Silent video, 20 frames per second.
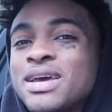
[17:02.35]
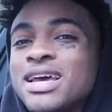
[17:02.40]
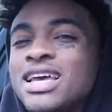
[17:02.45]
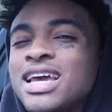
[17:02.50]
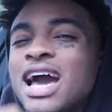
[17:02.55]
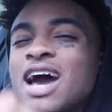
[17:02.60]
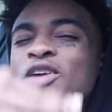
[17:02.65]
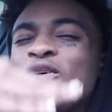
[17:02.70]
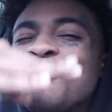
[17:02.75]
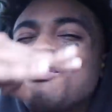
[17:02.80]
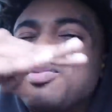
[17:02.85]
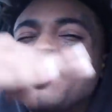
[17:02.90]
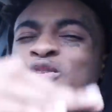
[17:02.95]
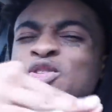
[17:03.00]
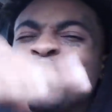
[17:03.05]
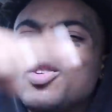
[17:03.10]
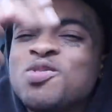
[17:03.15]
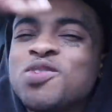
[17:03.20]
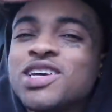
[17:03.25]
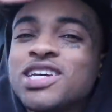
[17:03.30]
And got on
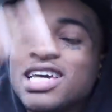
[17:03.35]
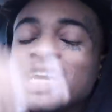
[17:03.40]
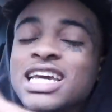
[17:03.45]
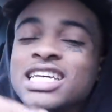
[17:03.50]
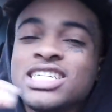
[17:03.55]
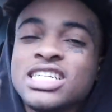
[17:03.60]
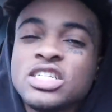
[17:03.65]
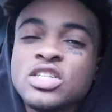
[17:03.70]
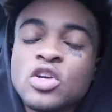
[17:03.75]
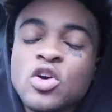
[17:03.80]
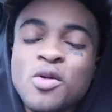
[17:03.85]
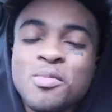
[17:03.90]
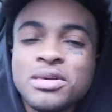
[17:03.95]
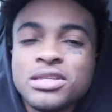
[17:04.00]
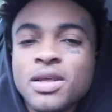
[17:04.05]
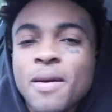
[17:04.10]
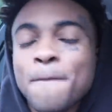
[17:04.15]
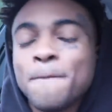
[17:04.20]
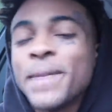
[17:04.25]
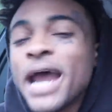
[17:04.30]
post notifications so you don't
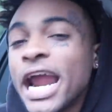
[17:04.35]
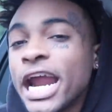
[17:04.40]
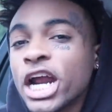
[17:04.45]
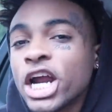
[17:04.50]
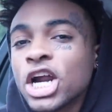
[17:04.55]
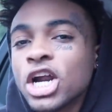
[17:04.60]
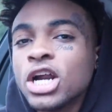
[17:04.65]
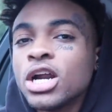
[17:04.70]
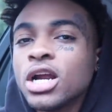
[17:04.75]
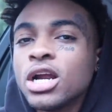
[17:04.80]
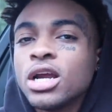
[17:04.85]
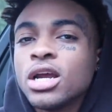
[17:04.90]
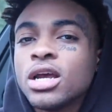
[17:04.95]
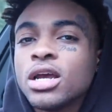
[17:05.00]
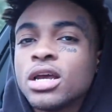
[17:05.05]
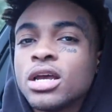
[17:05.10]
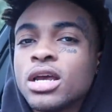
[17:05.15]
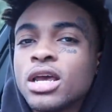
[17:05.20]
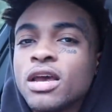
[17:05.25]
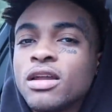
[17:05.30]
miss a banger.
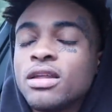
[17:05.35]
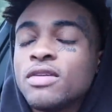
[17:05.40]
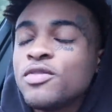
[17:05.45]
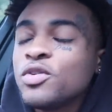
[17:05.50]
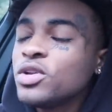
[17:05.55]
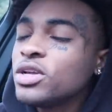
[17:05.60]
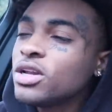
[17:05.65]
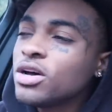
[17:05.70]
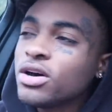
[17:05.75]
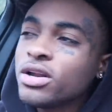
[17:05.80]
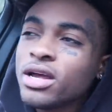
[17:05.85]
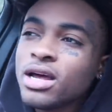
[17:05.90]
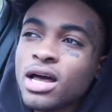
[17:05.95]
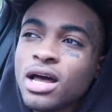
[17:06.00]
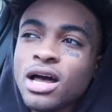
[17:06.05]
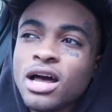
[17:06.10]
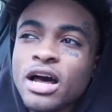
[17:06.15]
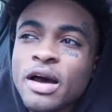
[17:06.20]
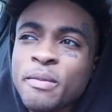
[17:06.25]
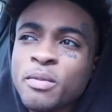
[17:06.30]
And if you did all that,
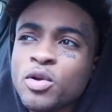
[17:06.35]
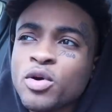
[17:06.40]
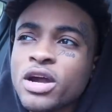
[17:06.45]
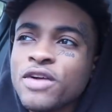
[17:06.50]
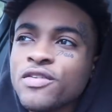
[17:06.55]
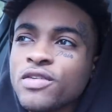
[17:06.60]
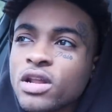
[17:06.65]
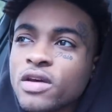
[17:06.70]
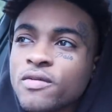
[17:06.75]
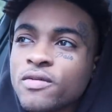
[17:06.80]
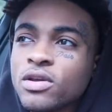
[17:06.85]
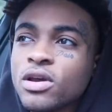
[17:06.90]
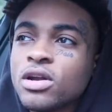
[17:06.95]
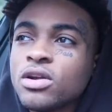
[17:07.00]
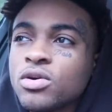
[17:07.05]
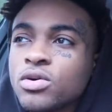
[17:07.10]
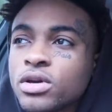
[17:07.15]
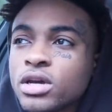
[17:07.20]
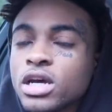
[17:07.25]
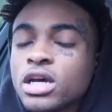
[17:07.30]
i upload every day for y'all.
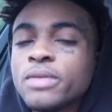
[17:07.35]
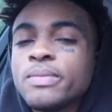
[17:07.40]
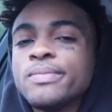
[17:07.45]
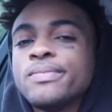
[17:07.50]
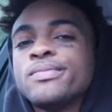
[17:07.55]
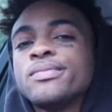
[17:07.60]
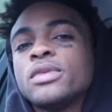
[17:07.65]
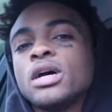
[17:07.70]
No cap.